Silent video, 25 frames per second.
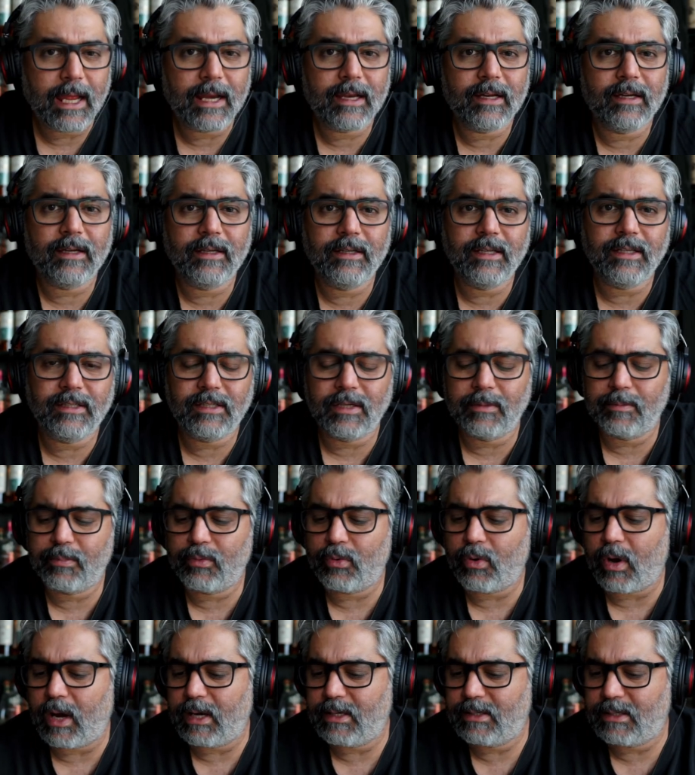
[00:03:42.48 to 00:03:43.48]
at a decent
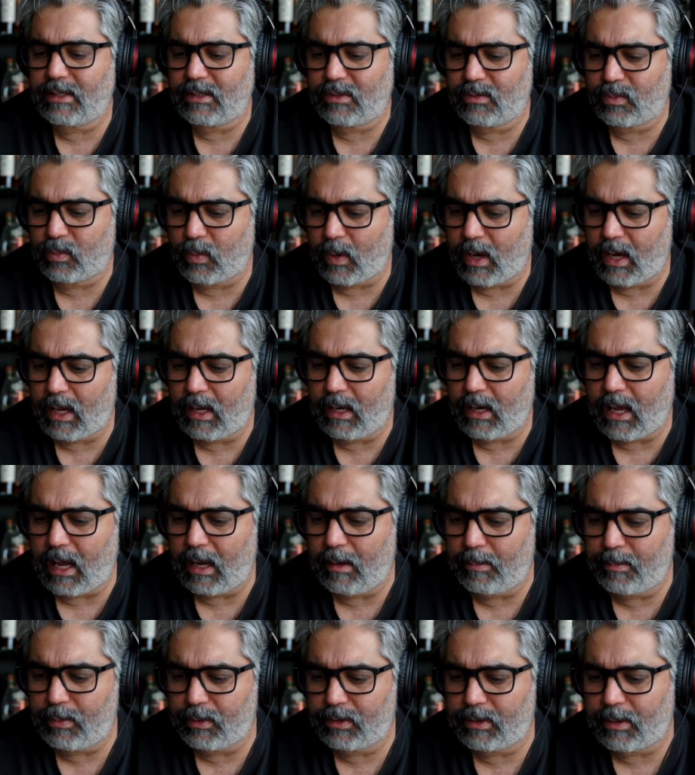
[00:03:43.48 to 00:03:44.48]
price as well.
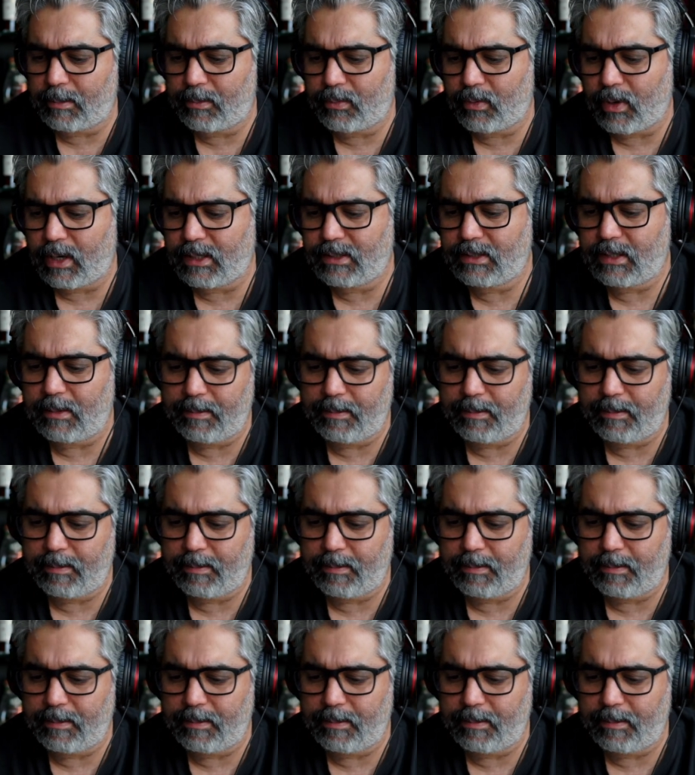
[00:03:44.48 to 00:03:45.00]
I'll put the price